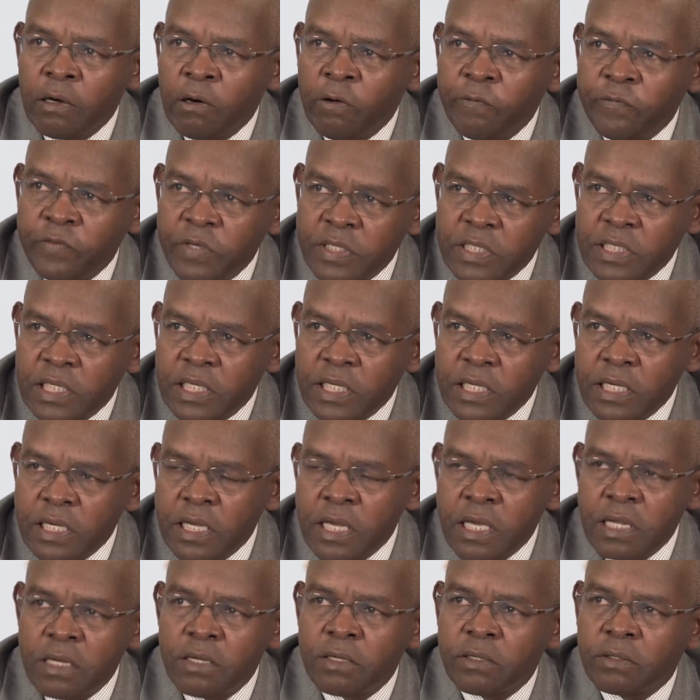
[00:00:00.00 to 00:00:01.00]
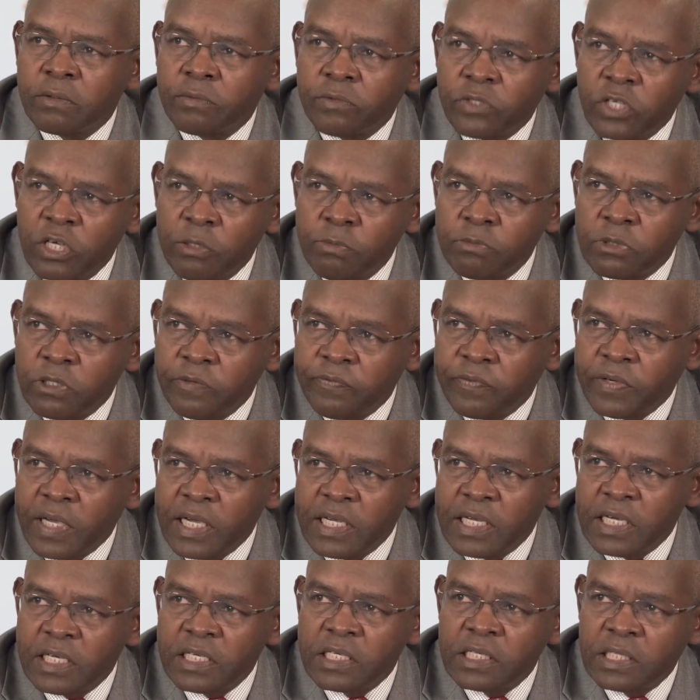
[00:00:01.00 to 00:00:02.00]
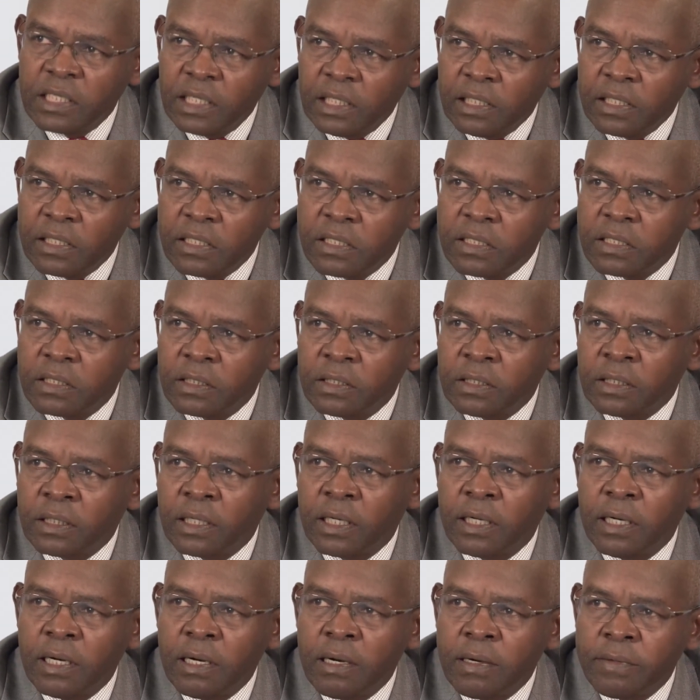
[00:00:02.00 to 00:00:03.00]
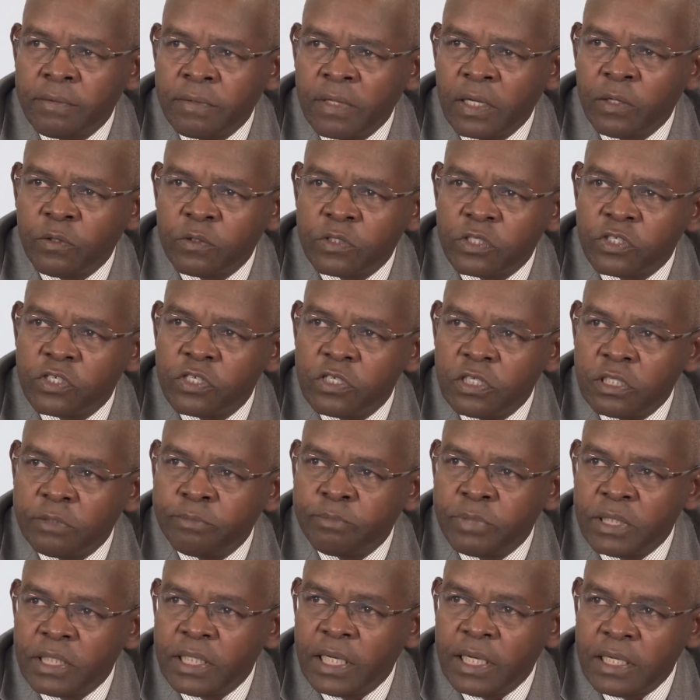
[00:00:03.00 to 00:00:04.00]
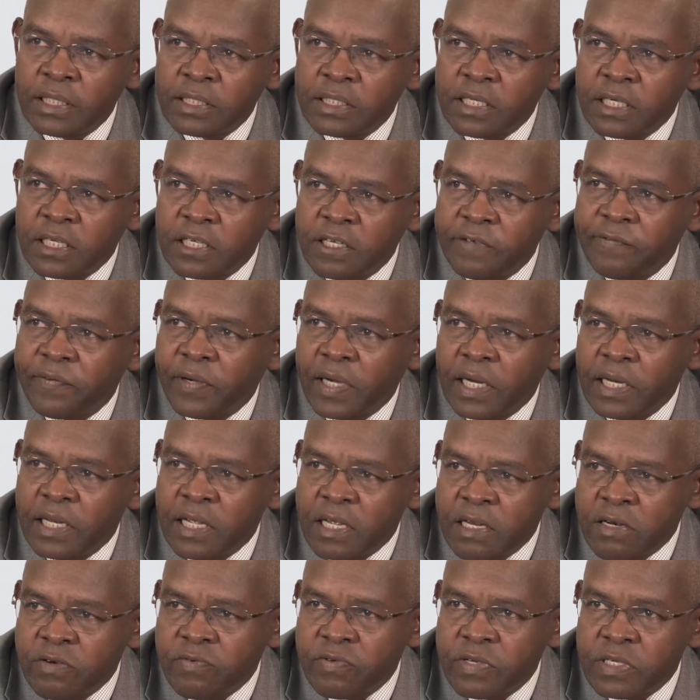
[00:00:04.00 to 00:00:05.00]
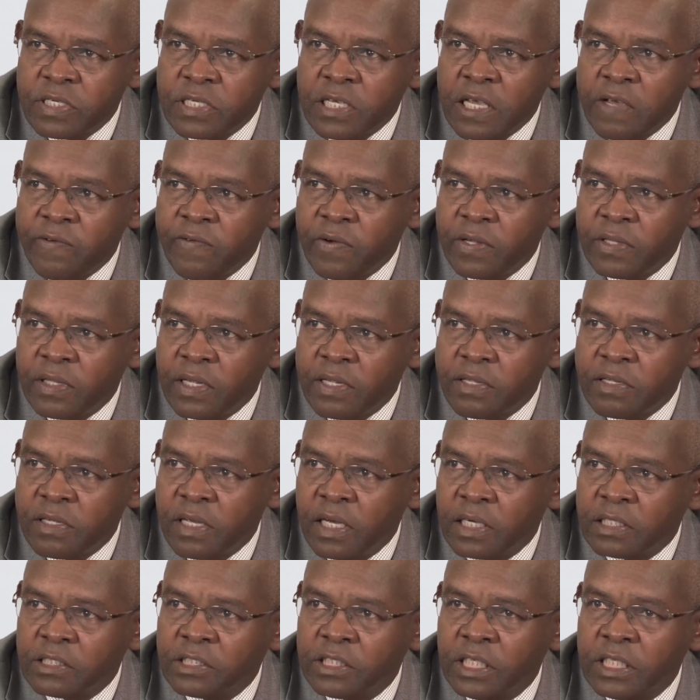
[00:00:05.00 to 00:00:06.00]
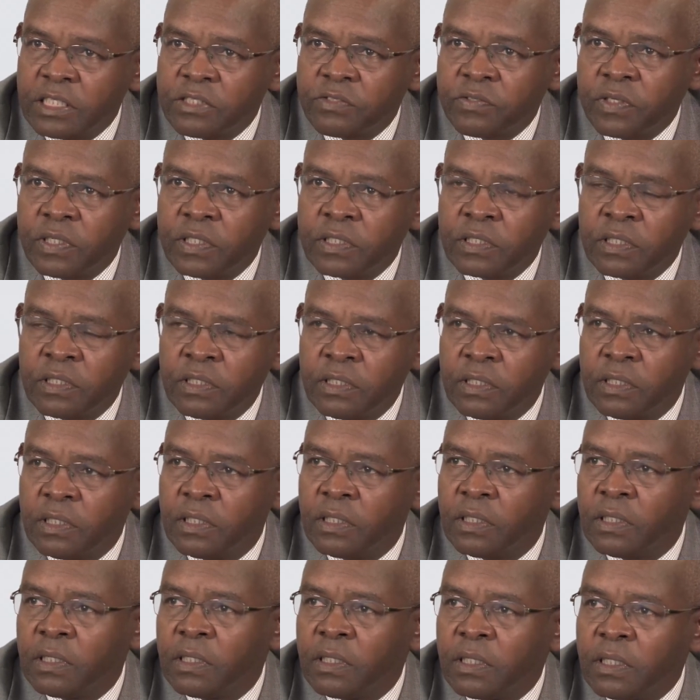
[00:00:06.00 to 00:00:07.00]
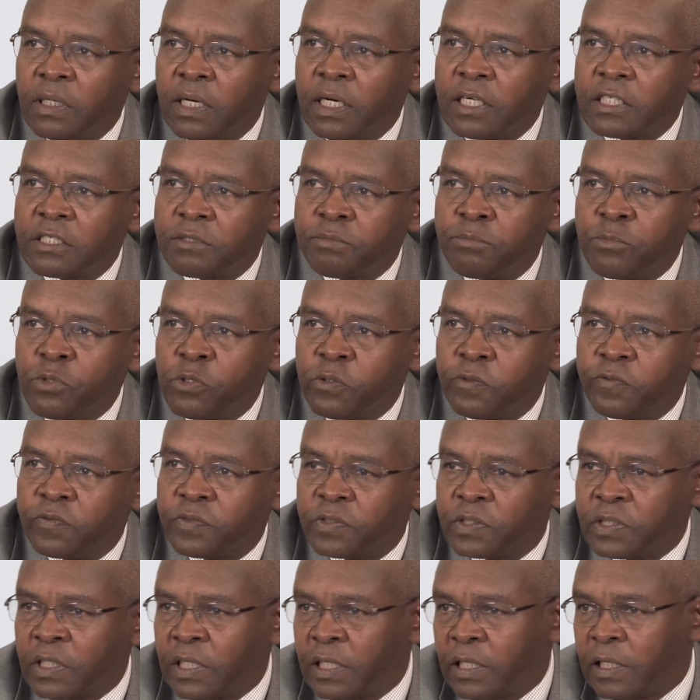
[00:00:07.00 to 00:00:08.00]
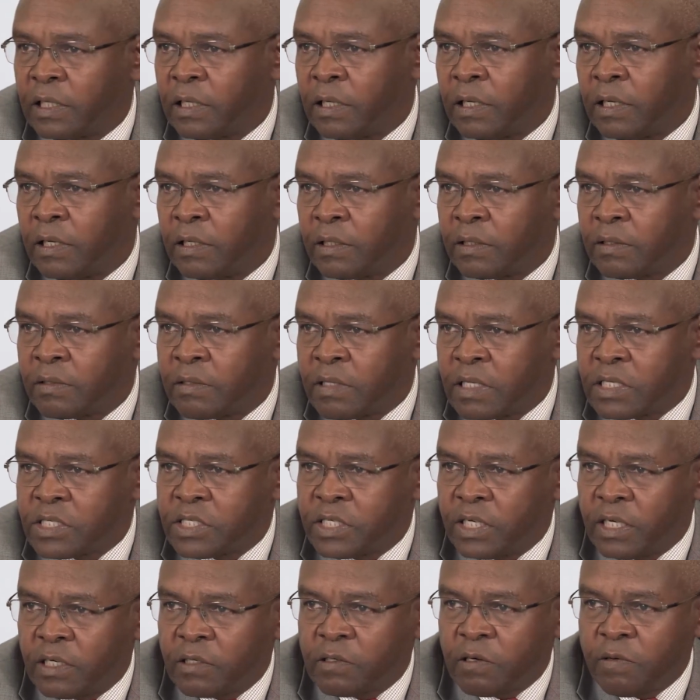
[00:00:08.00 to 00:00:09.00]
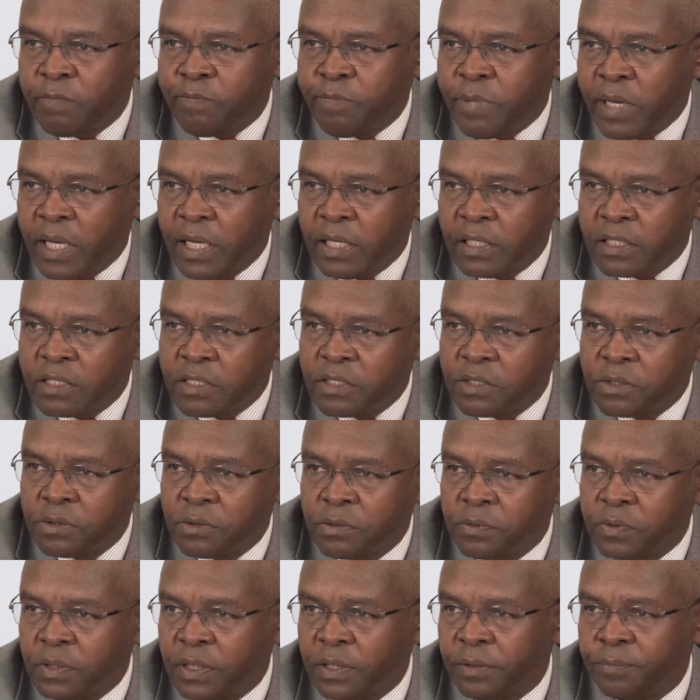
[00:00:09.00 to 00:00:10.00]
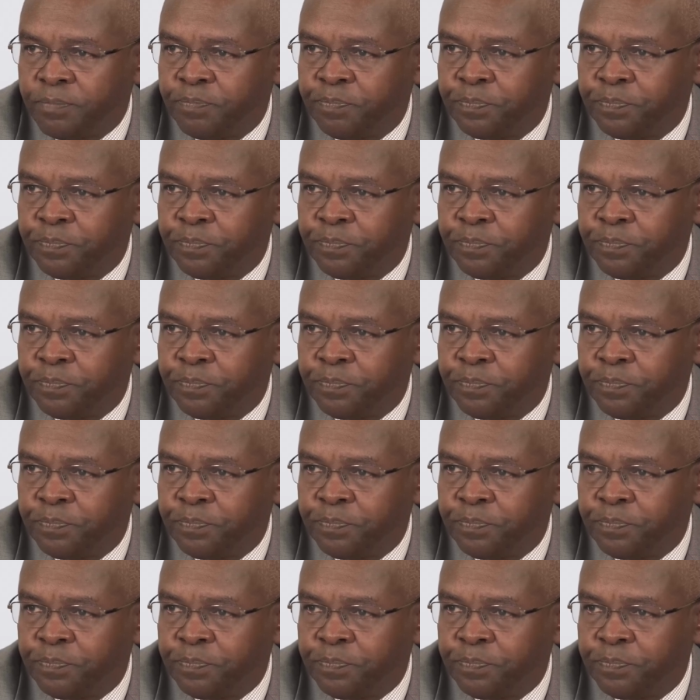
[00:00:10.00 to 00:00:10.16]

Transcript: obviously in terms of Kenyan shillings, there will still be a significant increase given that the exchange rate has moved this year compared to